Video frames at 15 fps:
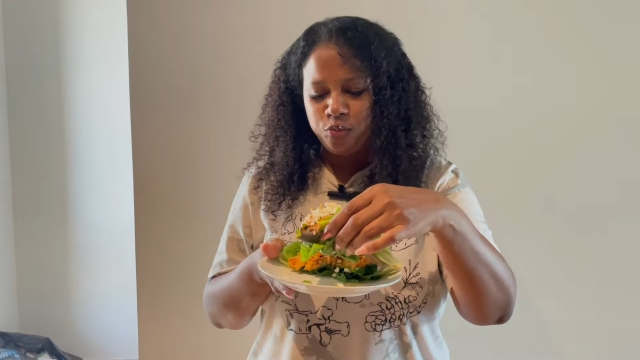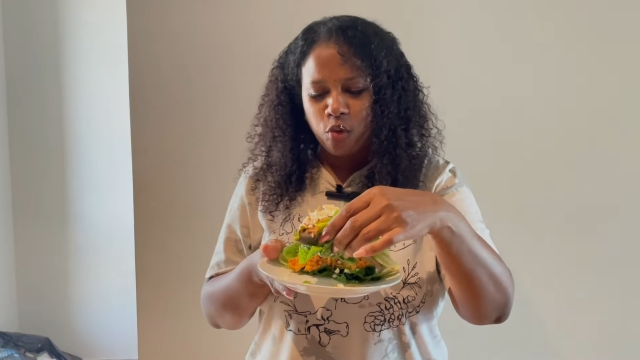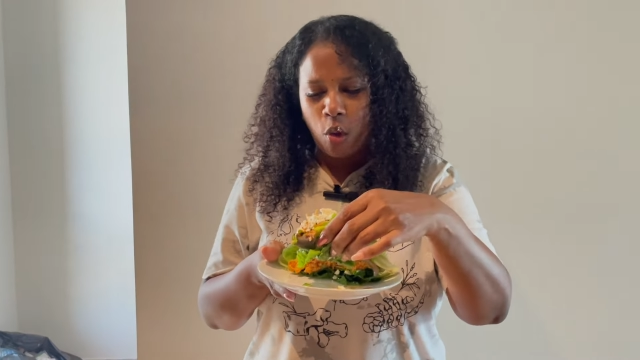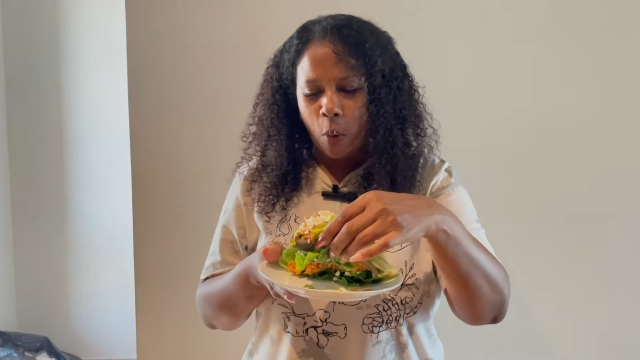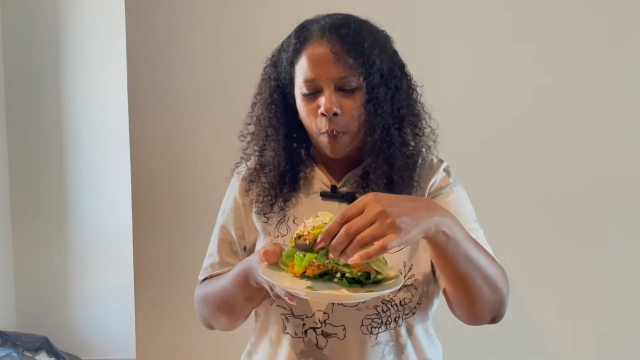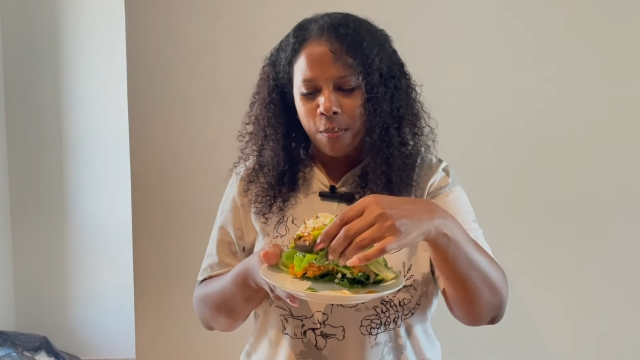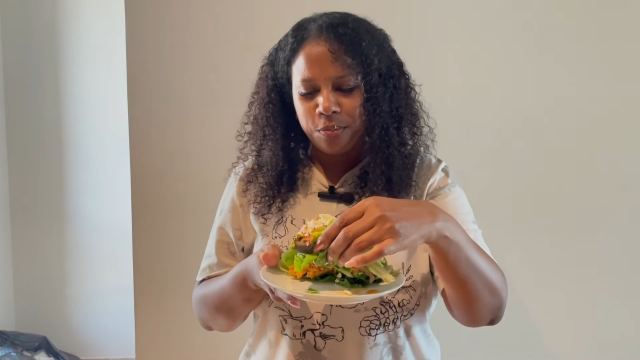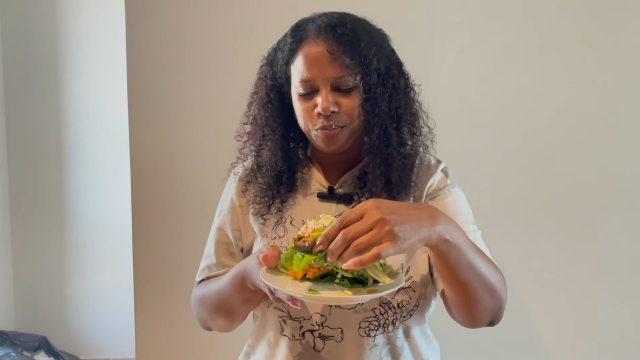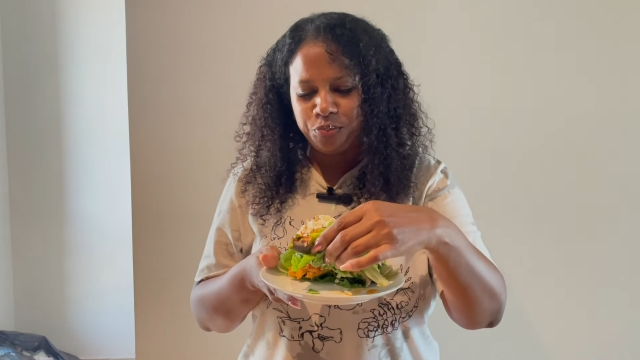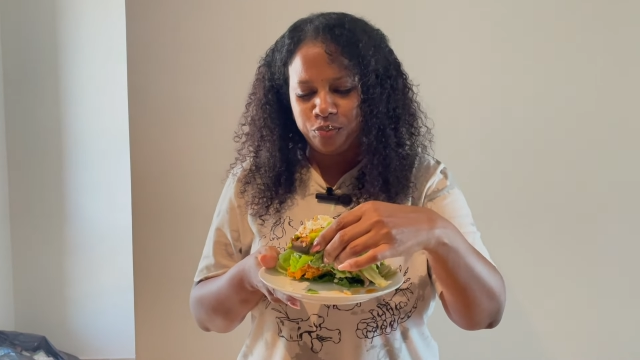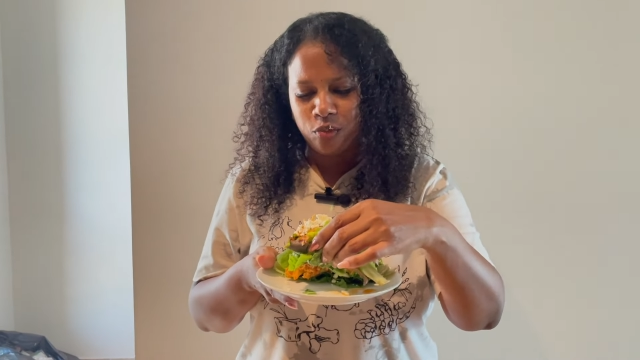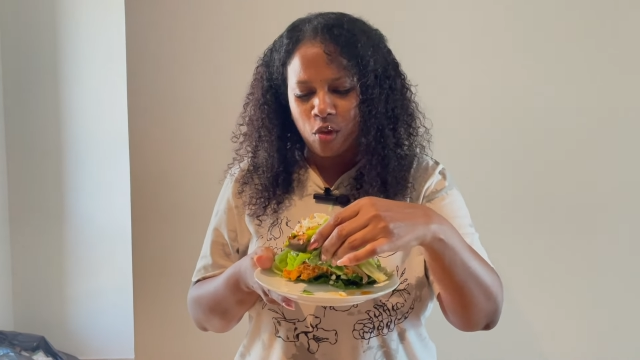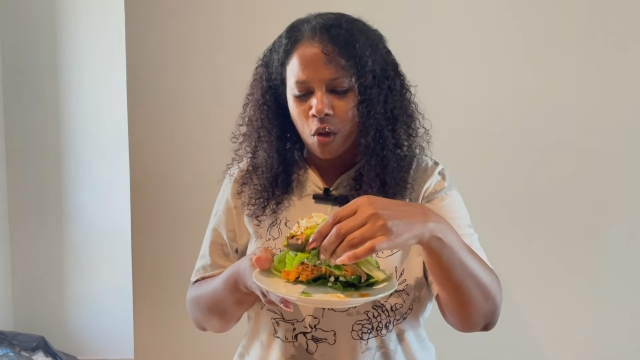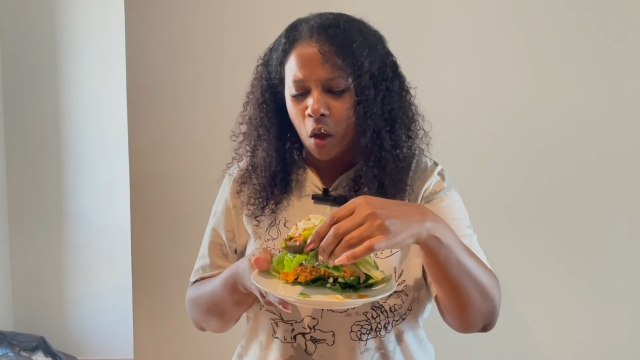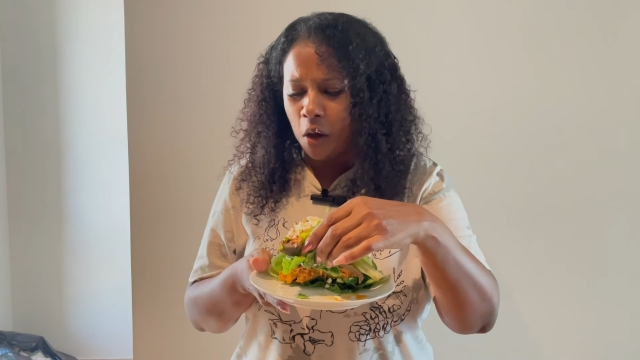
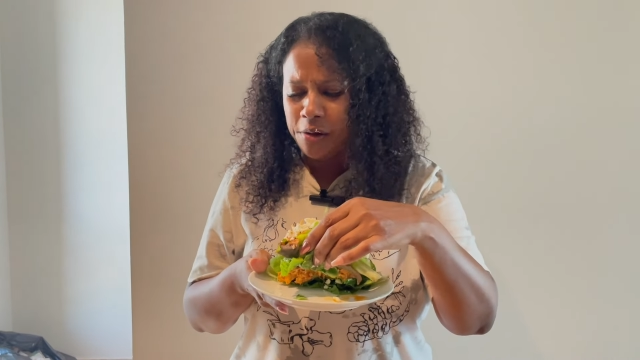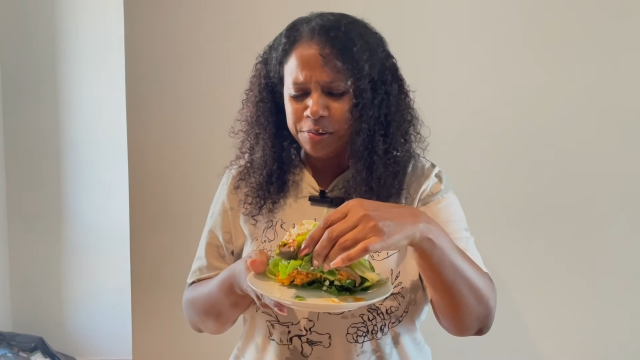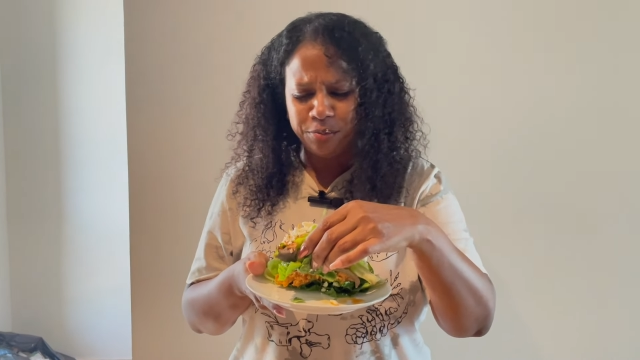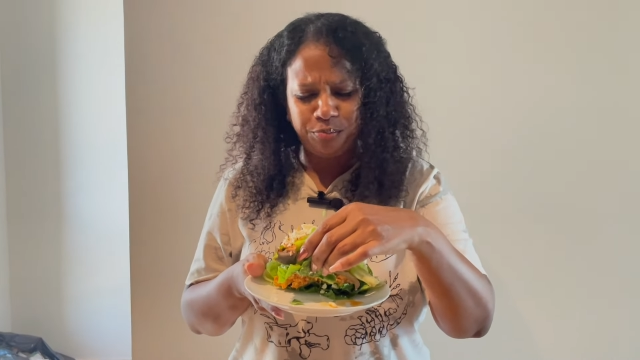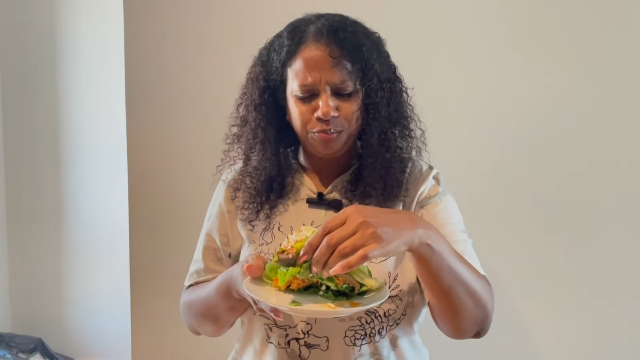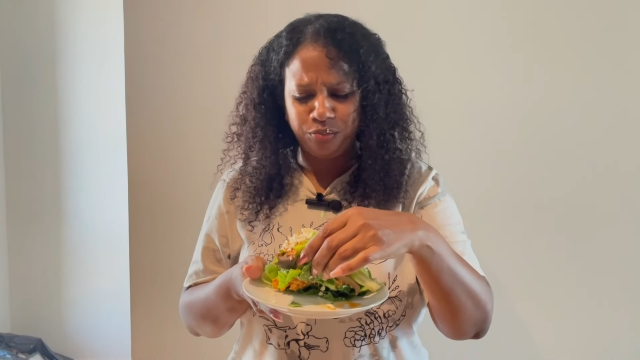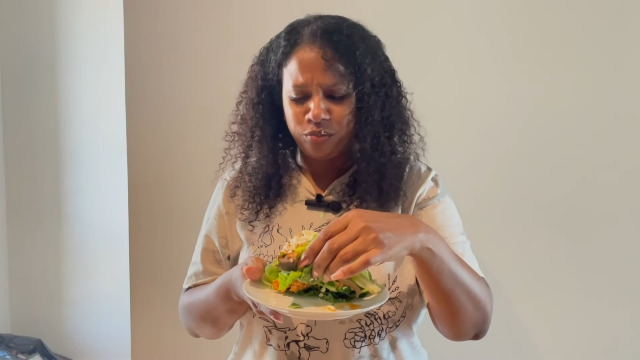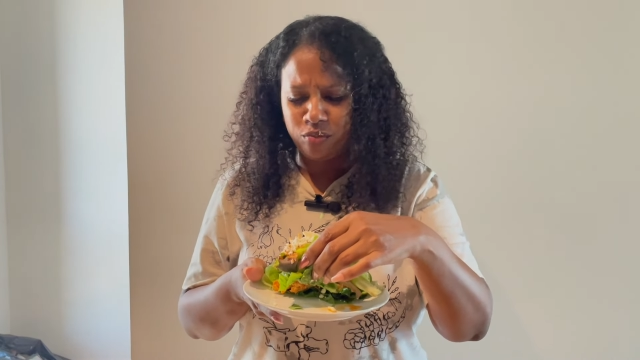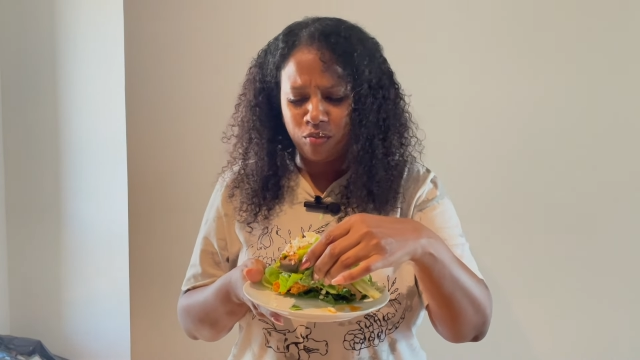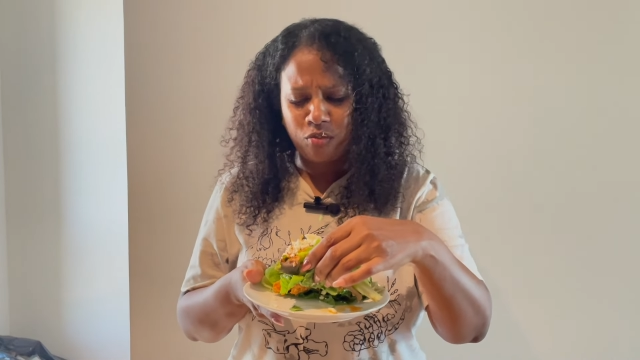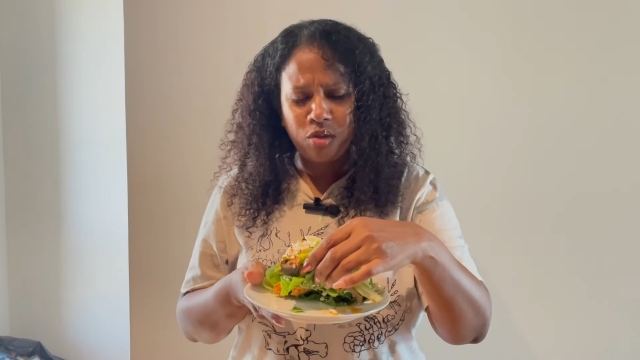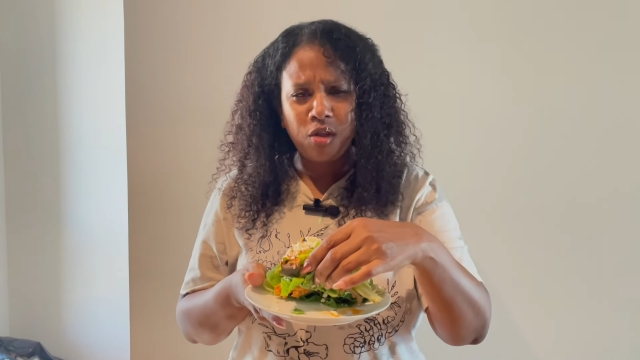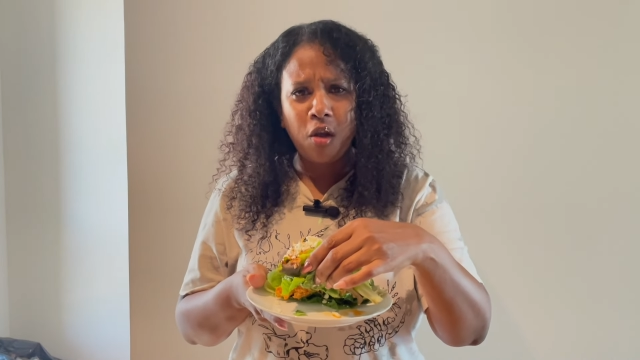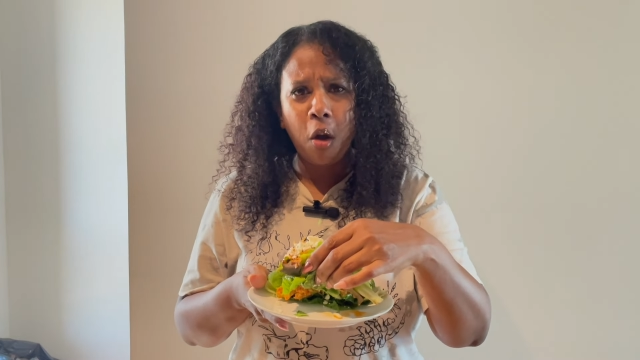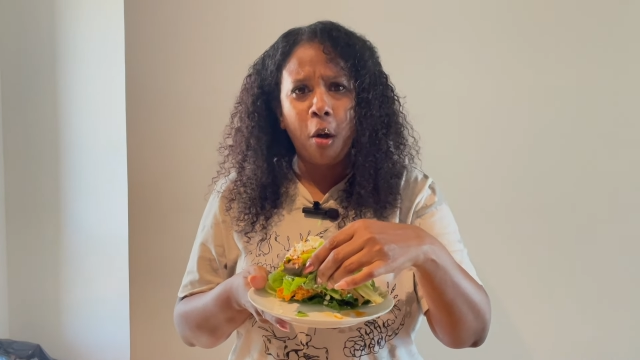You gotta eat it like I
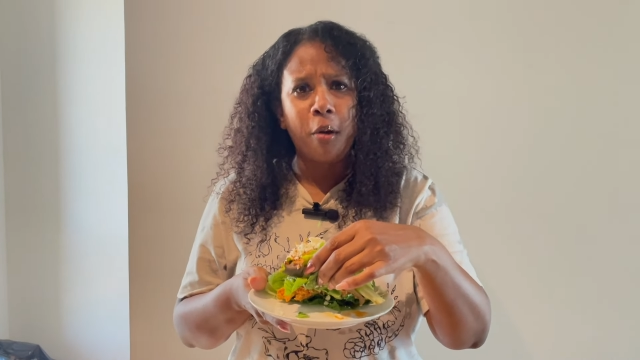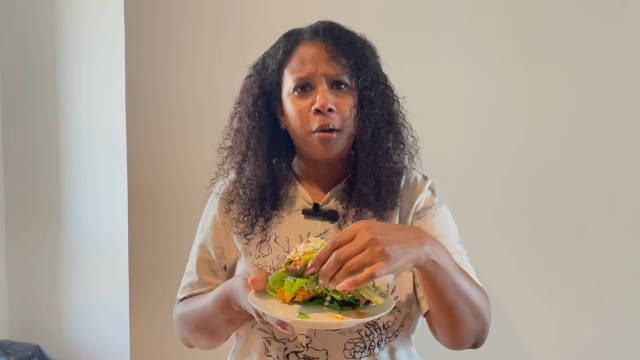eat it.